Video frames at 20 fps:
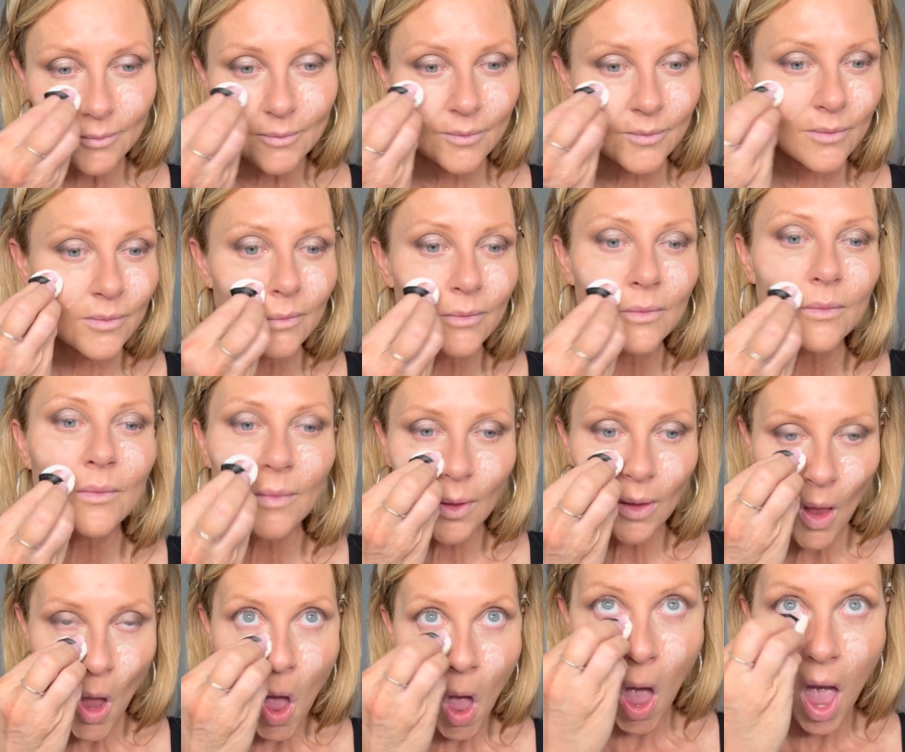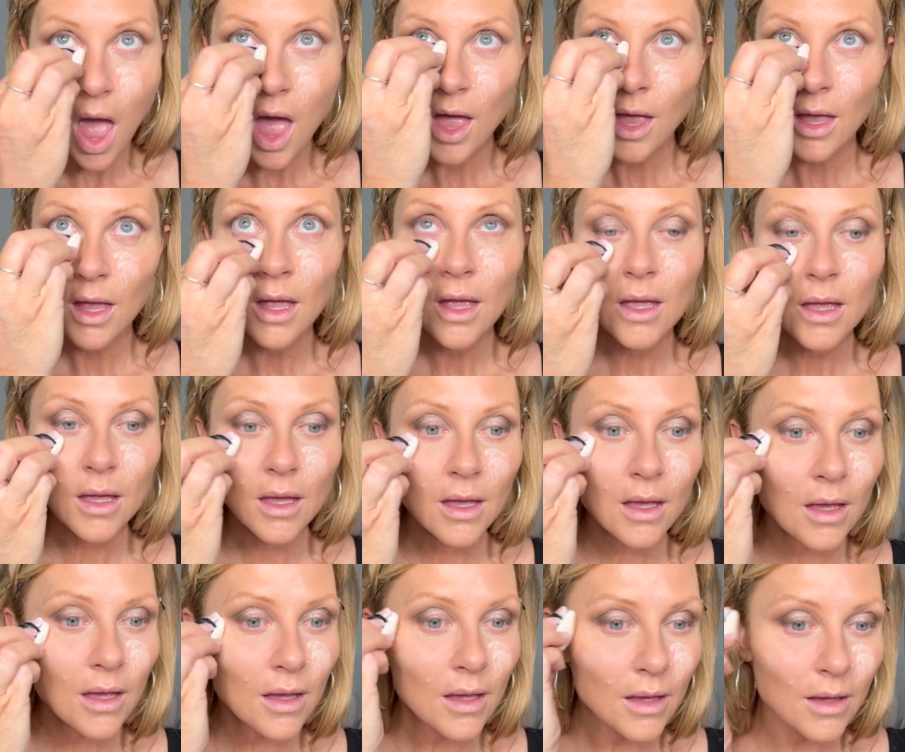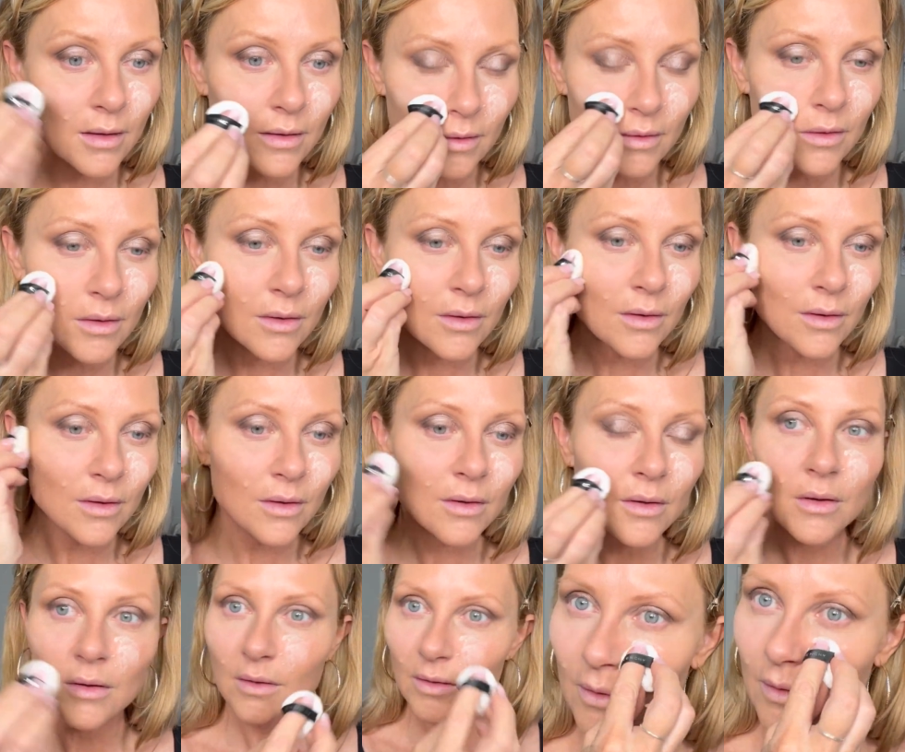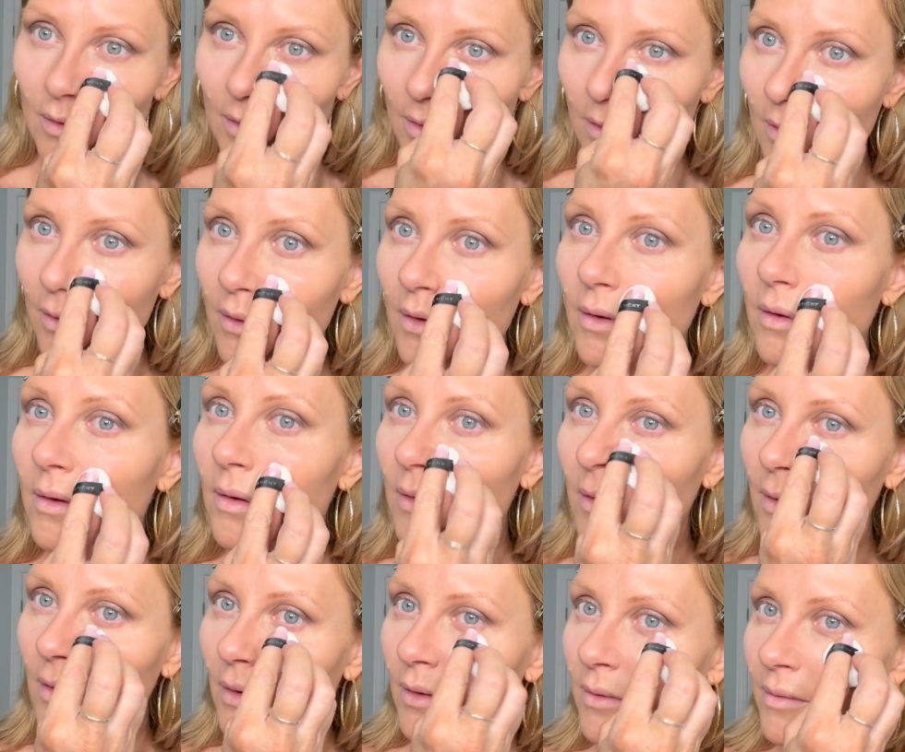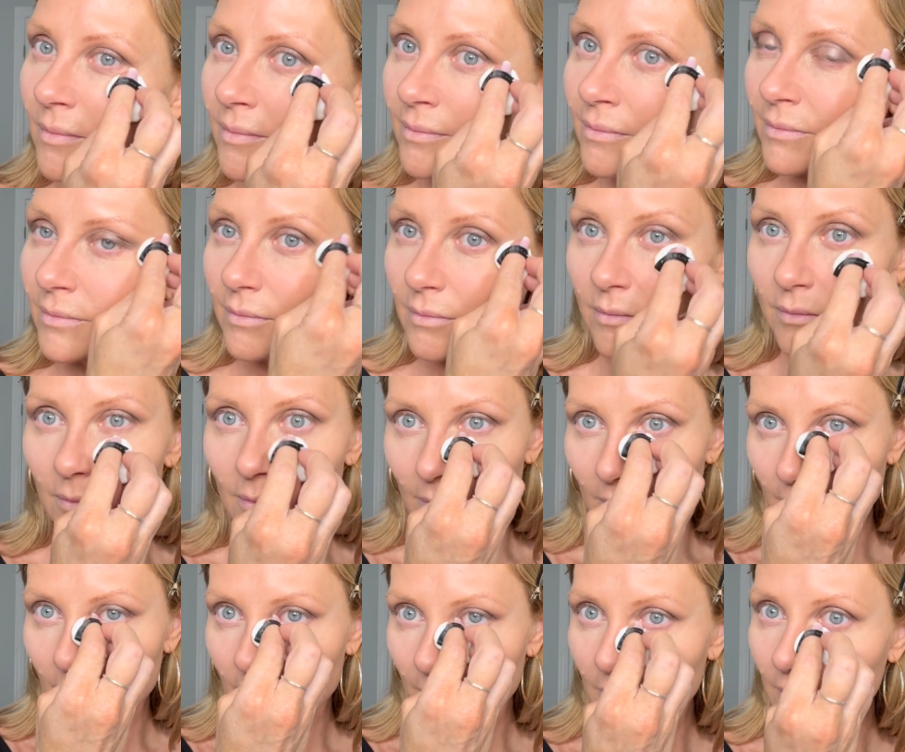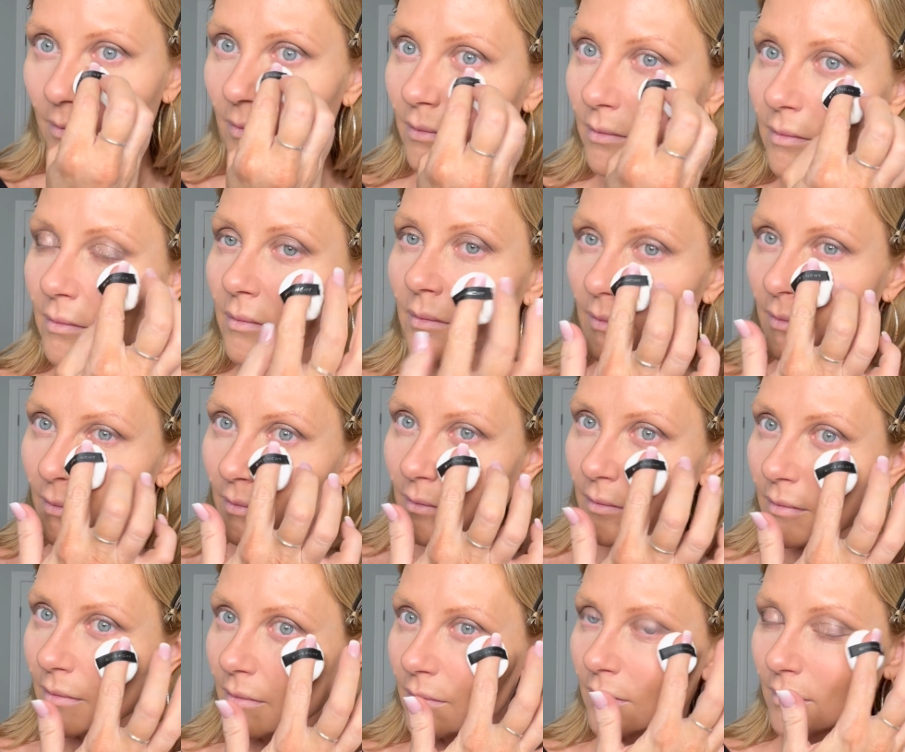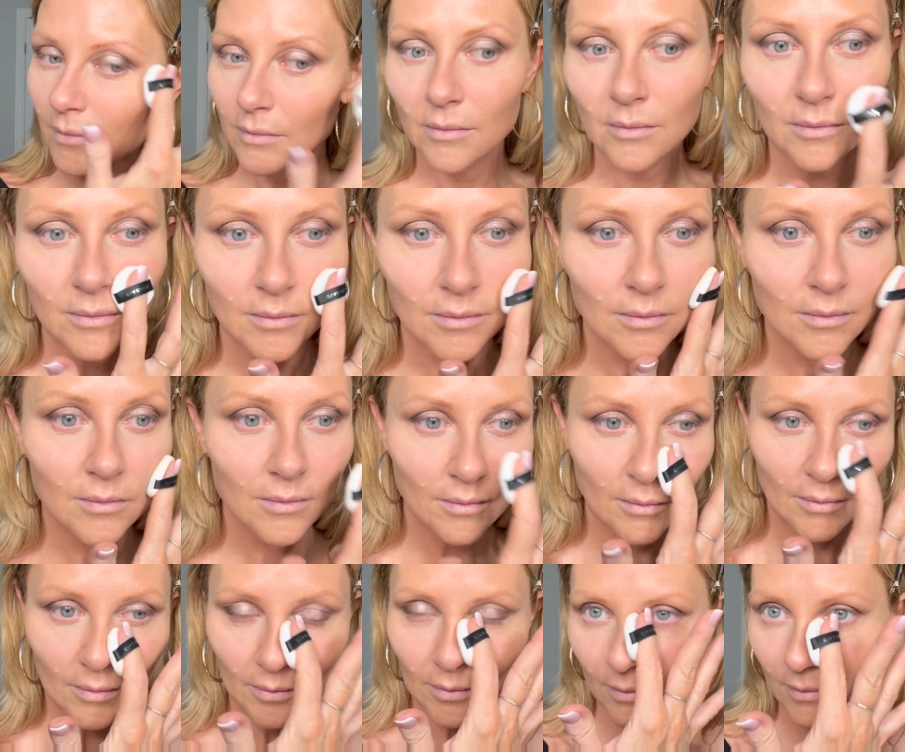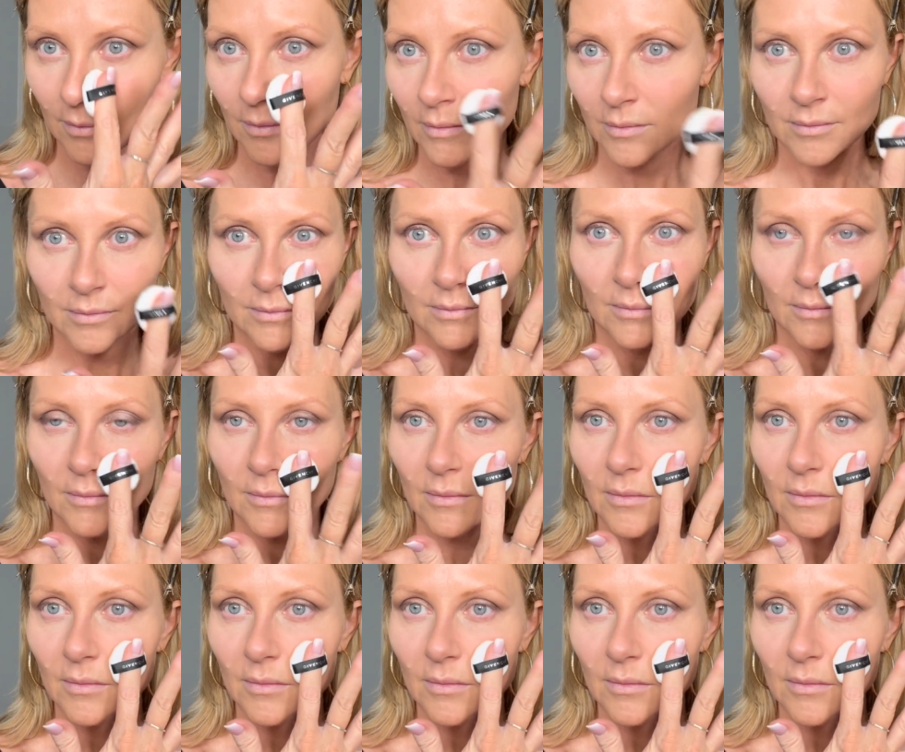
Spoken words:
Nobody speaks.